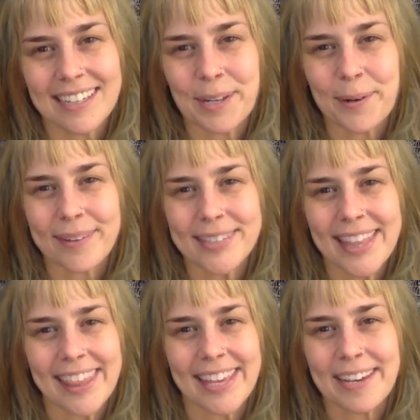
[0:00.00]
You don't have to
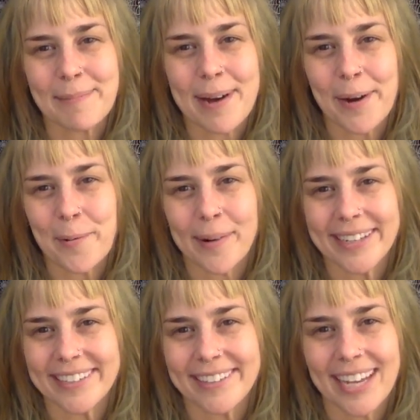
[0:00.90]
think about why
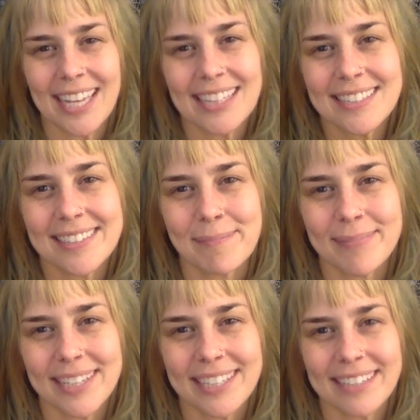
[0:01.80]
you hate
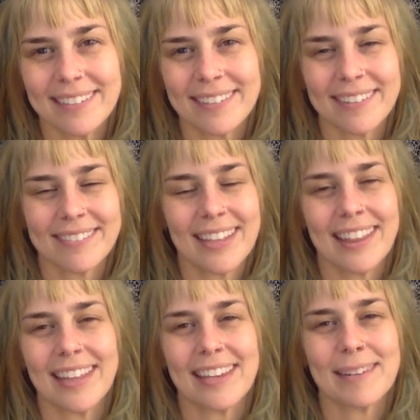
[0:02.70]
something, you don't have to
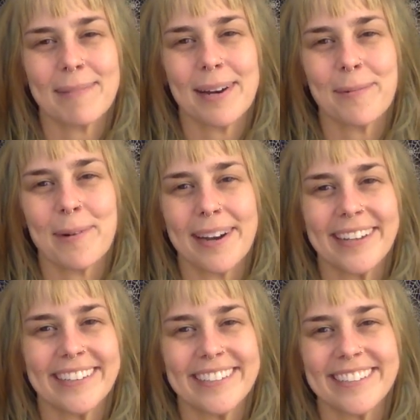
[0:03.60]
think about why
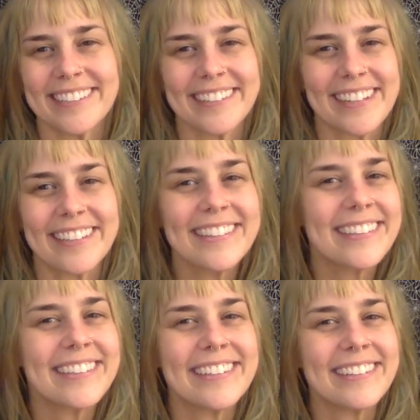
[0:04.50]
it disgusts
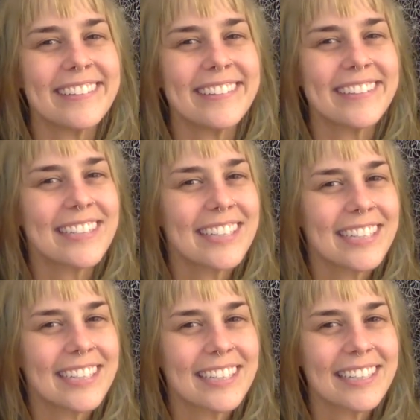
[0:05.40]
you.
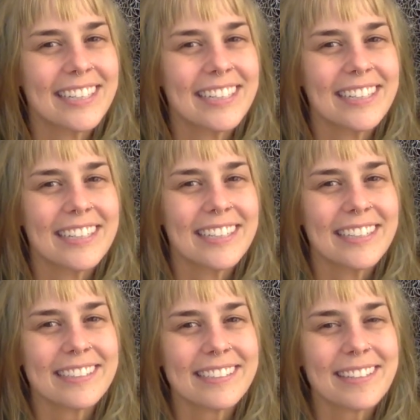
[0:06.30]

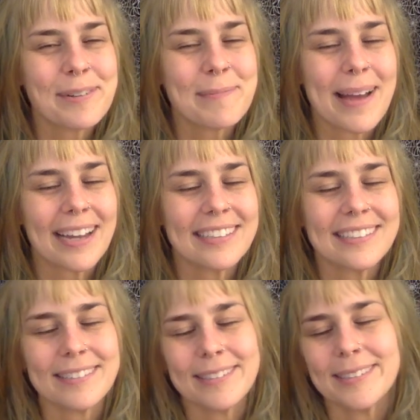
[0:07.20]
Just go back
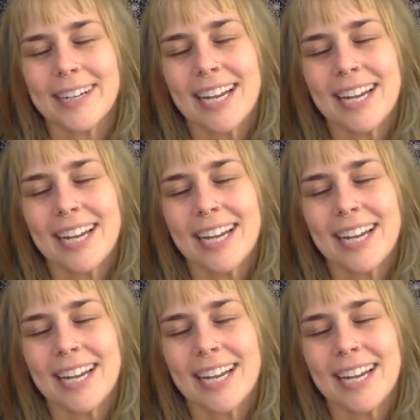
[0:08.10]
to